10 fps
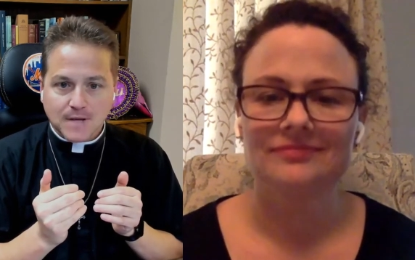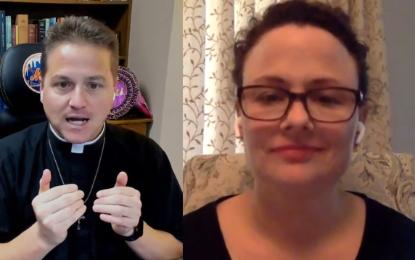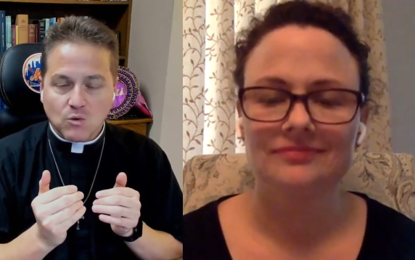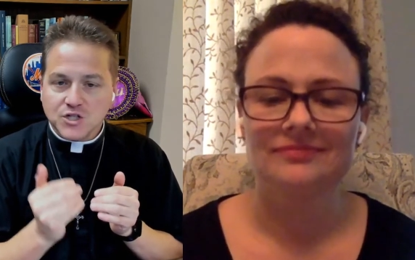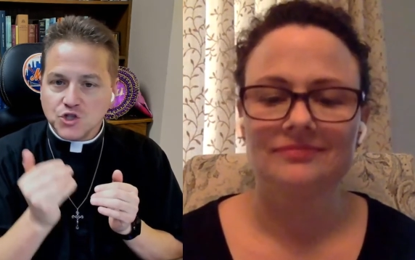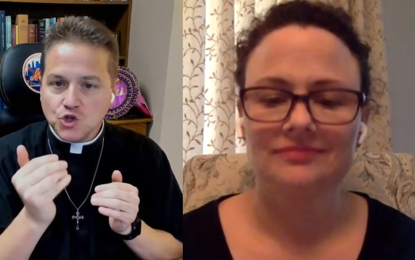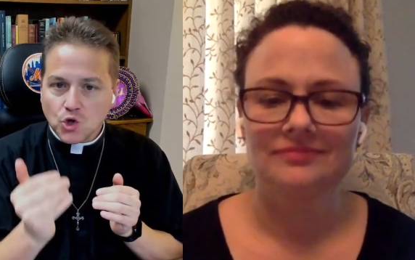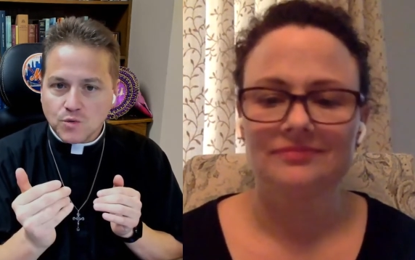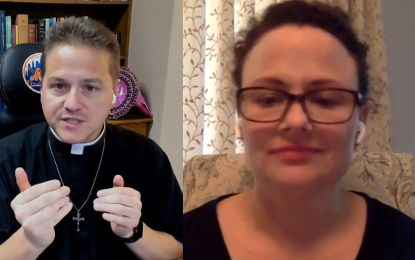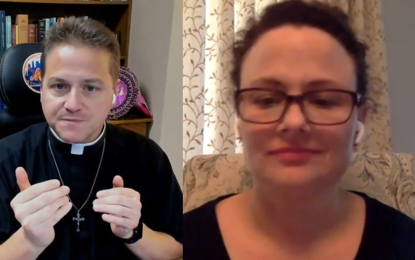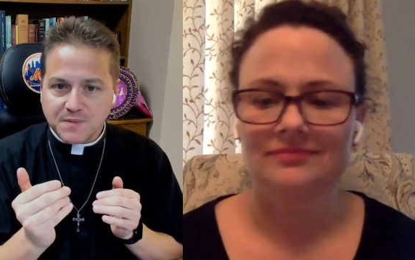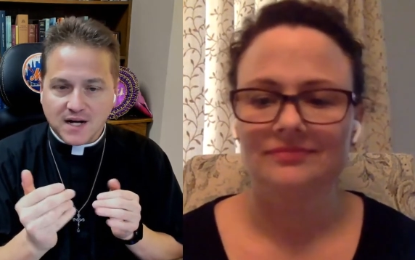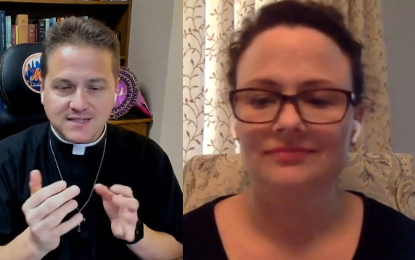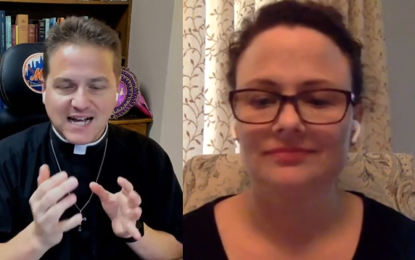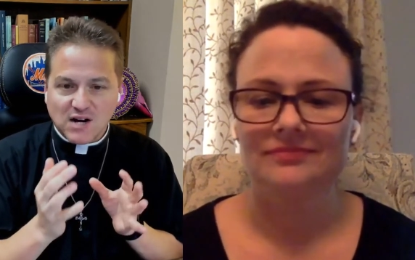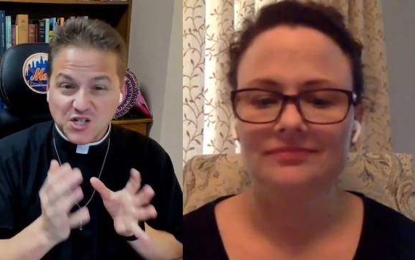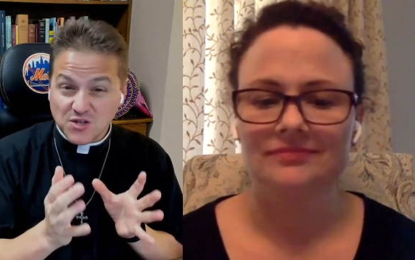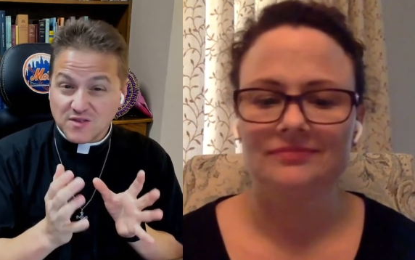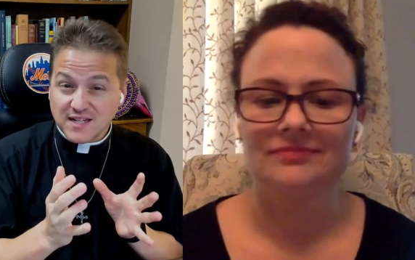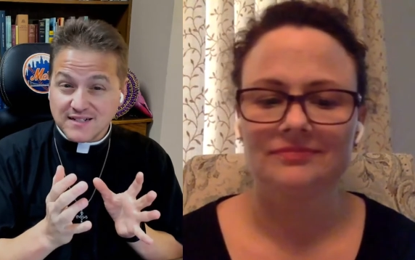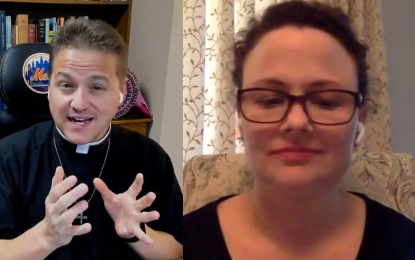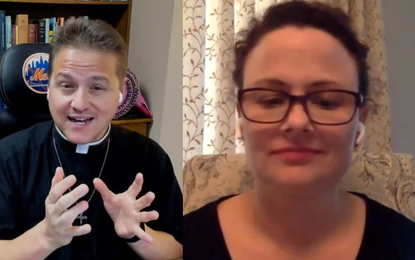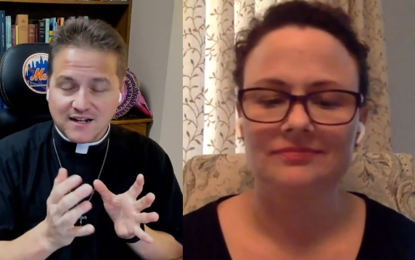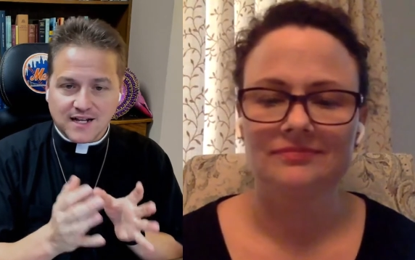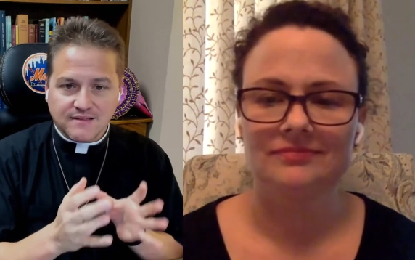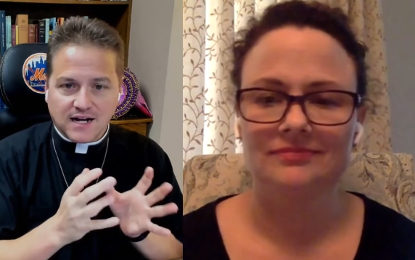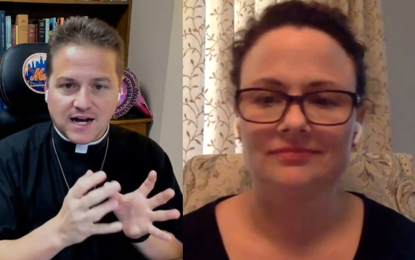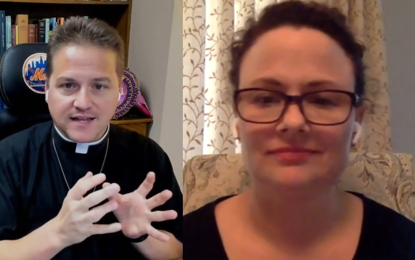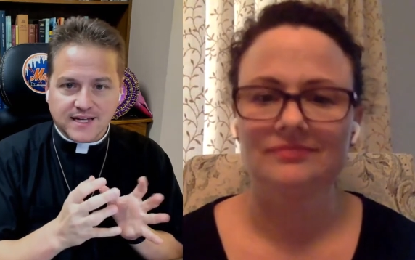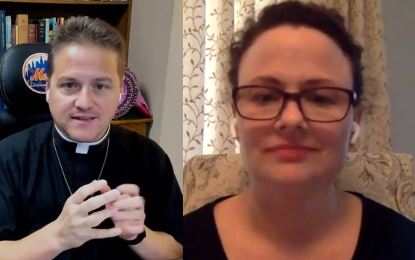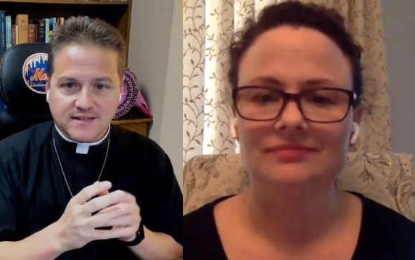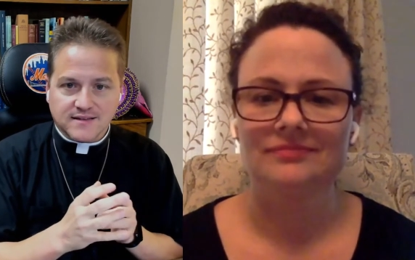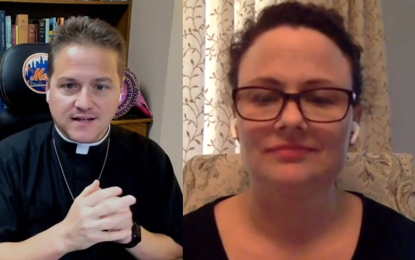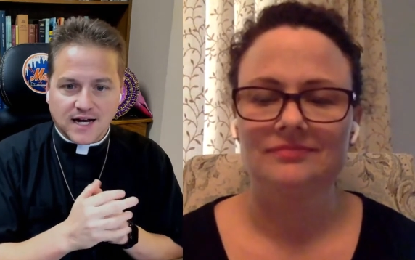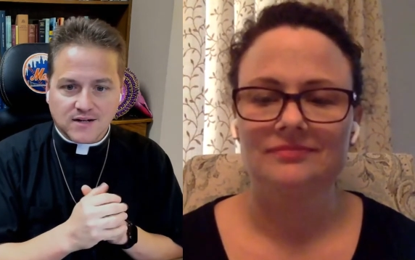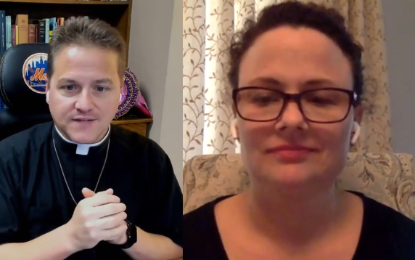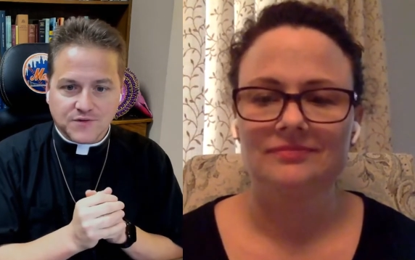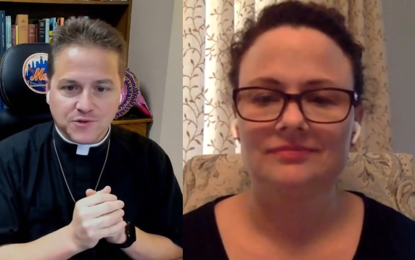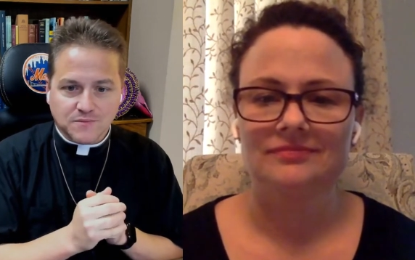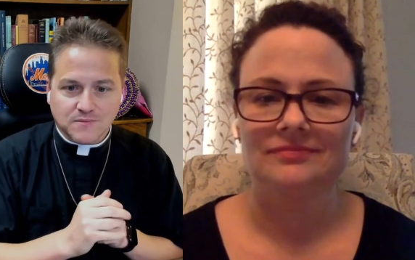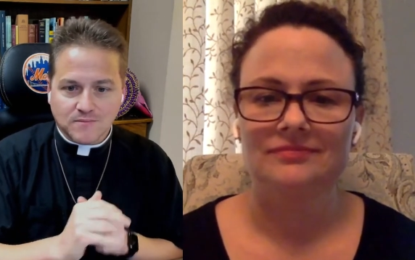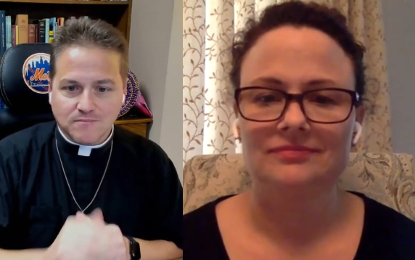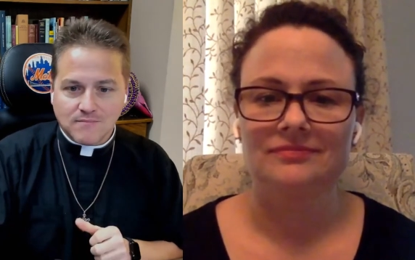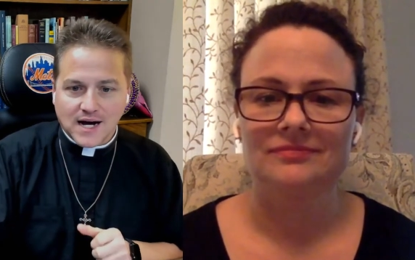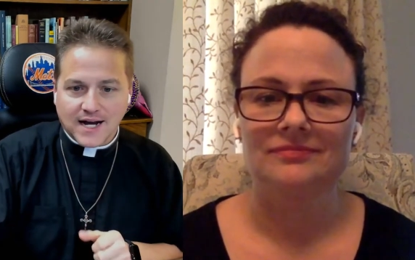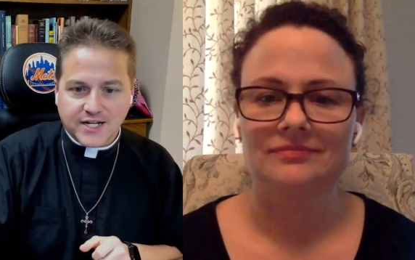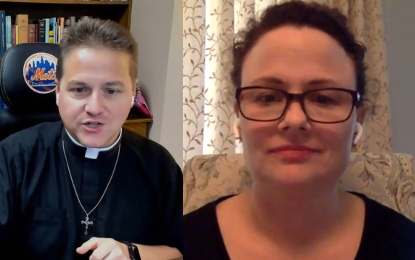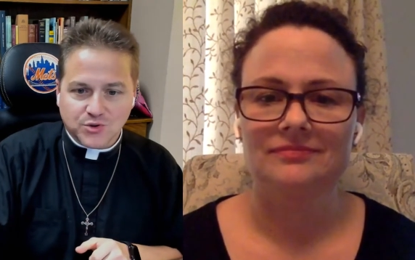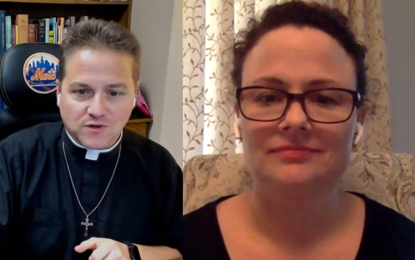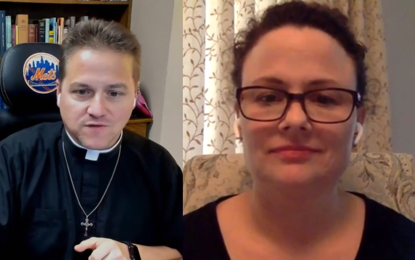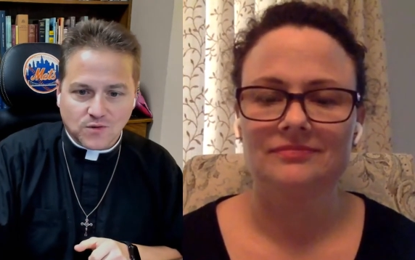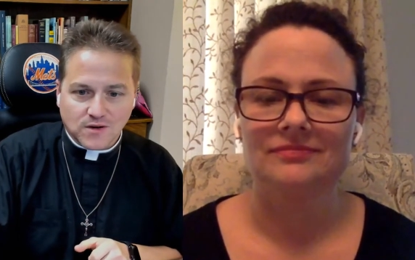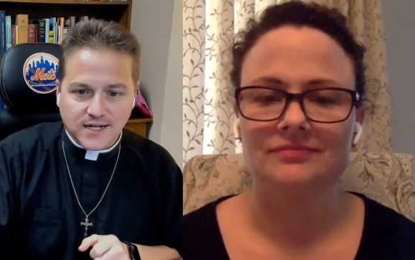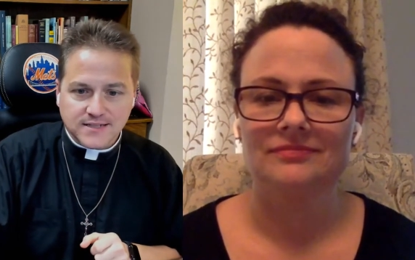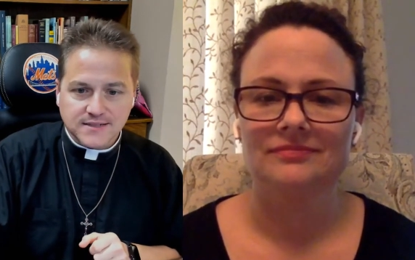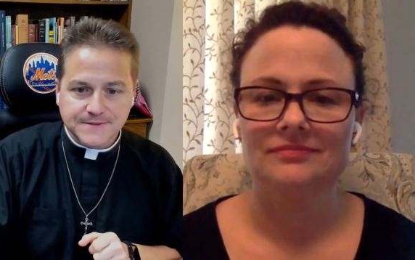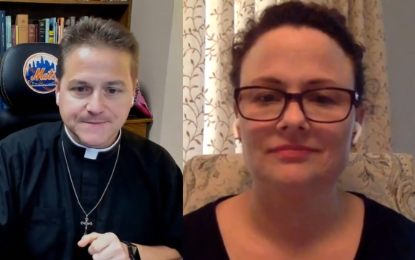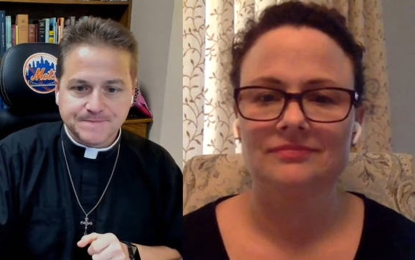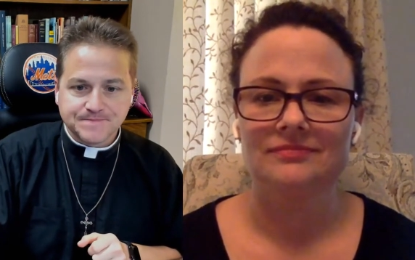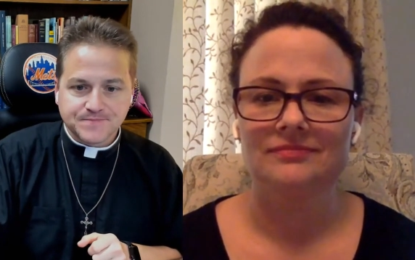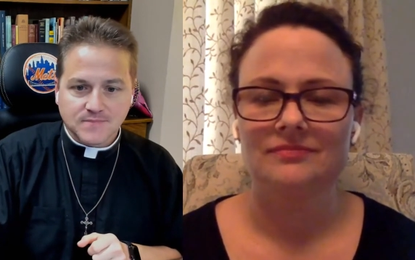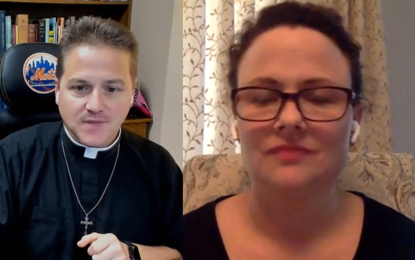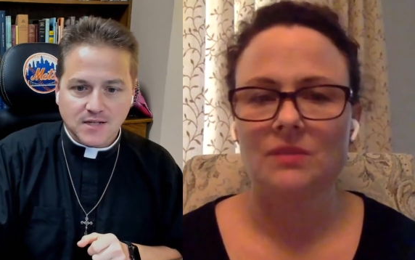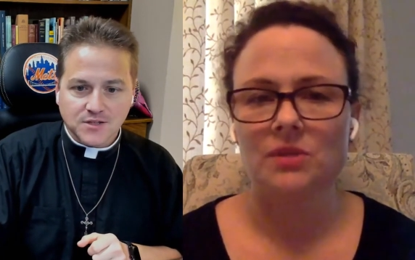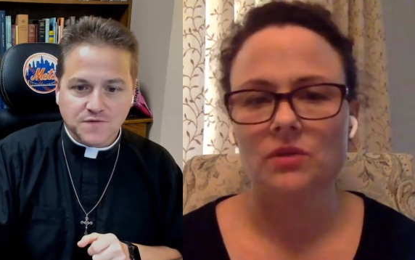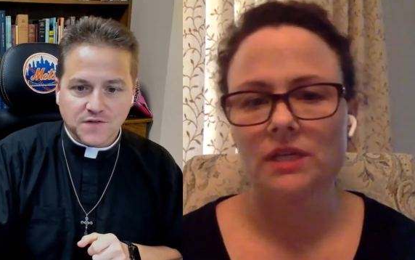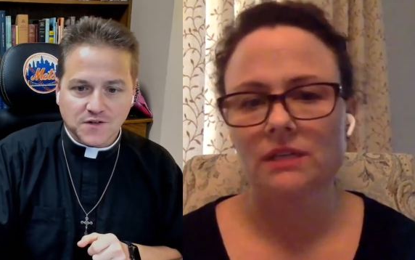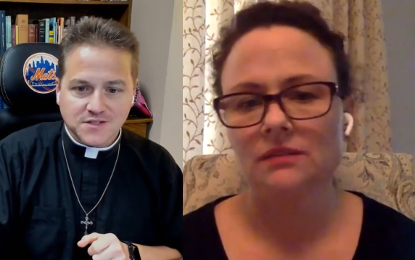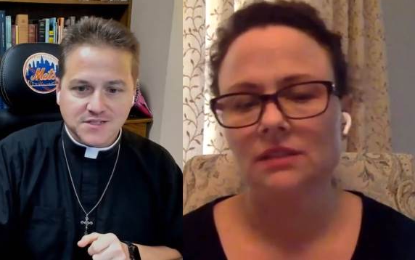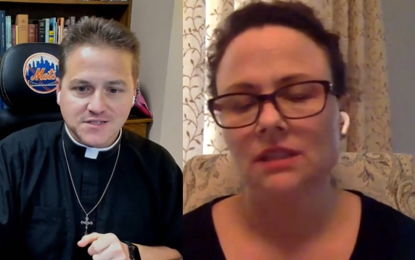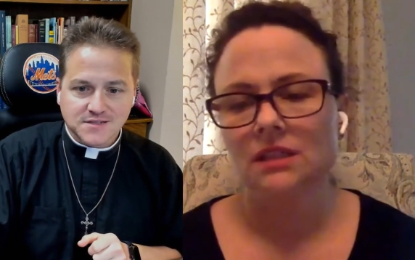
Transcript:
Speaker 1: i want your response how do you think to handle it and then i think that i'll give you my cure for it you that'd be first. great